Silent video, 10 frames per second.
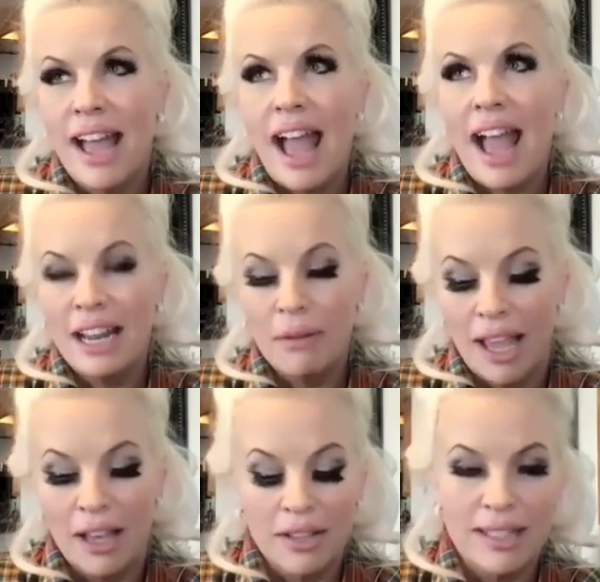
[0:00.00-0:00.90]
Anyway,
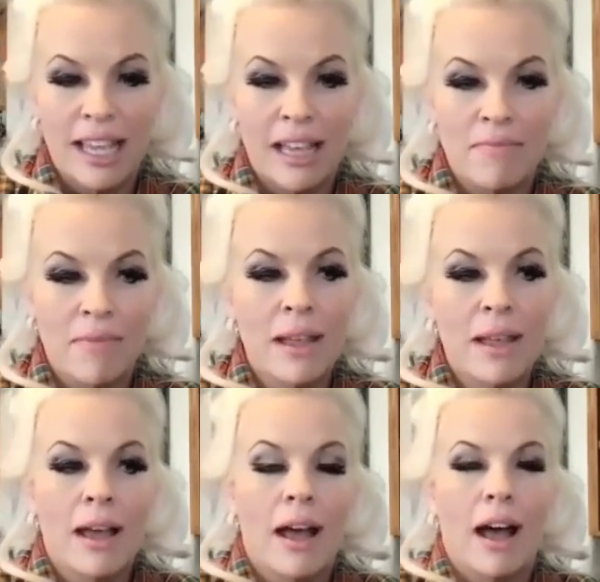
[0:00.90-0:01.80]
you'll see him
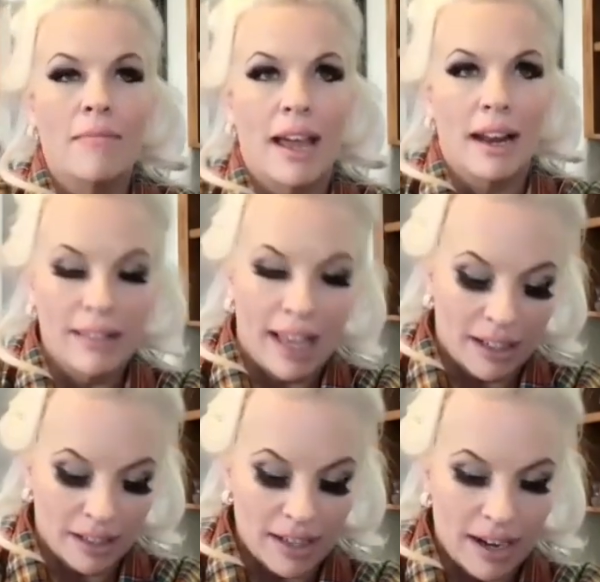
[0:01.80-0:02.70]
at a
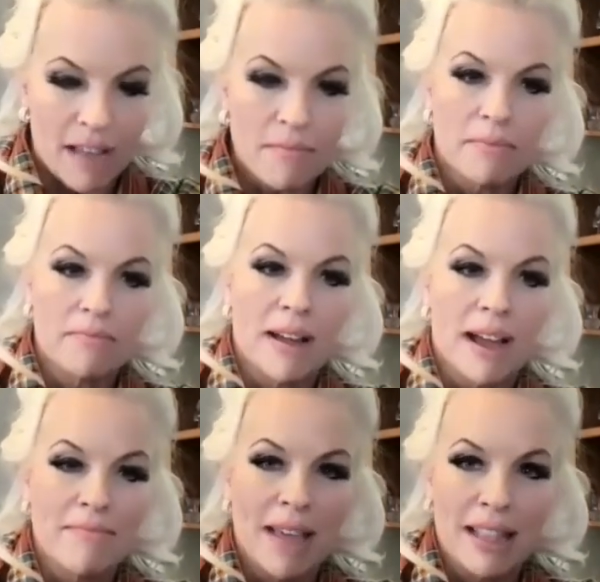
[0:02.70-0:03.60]
later time
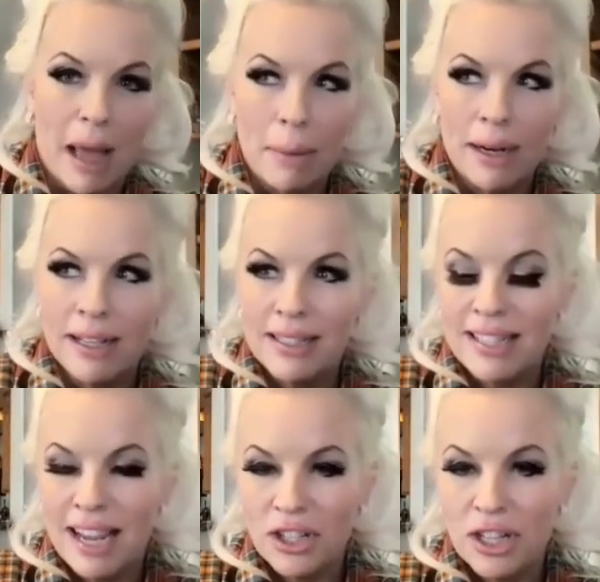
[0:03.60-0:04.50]
make that
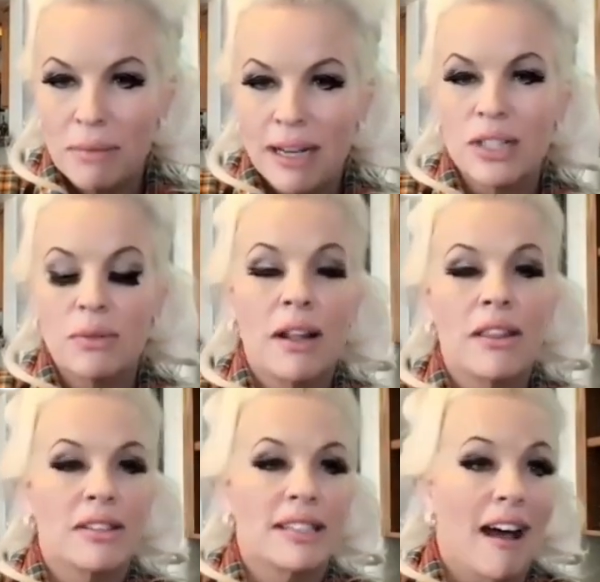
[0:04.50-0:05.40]
pronunciation, but it's one of
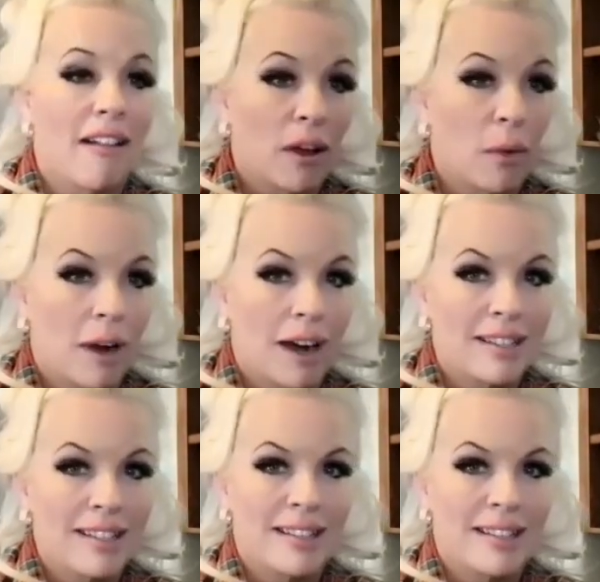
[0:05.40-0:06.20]
those Gaelic words.